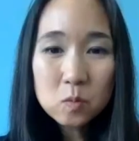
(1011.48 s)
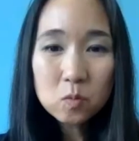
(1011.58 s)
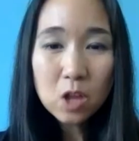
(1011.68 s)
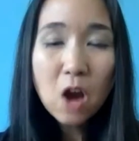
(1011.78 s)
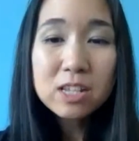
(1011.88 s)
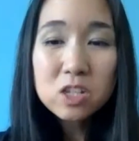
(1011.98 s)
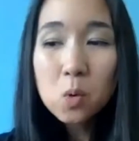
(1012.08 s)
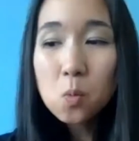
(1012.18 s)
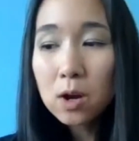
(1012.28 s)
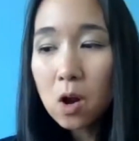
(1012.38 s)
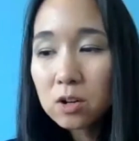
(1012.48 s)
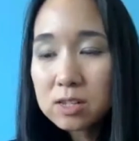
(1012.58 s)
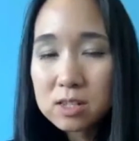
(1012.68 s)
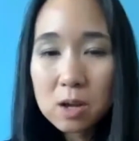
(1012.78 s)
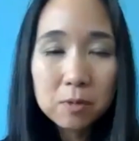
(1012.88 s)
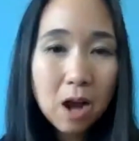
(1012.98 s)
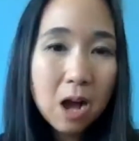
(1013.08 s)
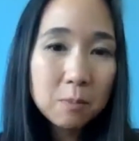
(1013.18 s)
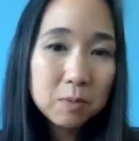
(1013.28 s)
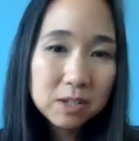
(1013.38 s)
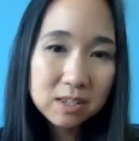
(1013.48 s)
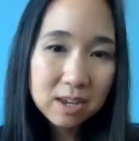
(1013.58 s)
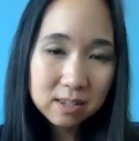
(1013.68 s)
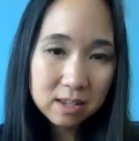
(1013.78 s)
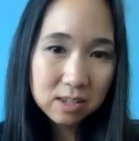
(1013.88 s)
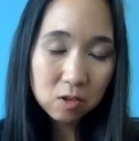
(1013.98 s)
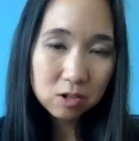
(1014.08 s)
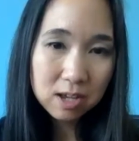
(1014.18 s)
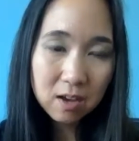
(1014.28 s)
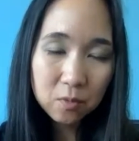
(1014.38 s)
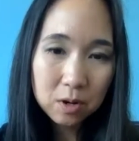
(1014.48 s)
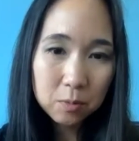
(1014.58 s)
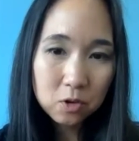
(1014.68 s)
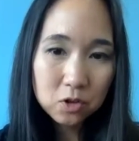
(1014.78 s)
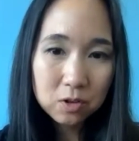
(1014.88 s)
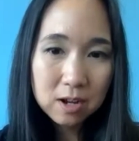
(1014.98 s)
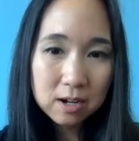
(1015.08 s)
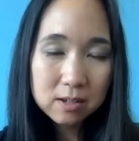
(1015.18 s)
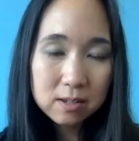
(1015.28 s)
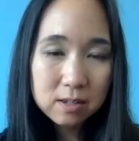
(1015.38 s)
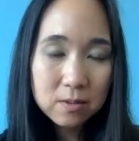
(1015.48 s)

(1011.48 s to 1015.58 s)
right. So what are some common mistakes that sellers have when approaching their taxes?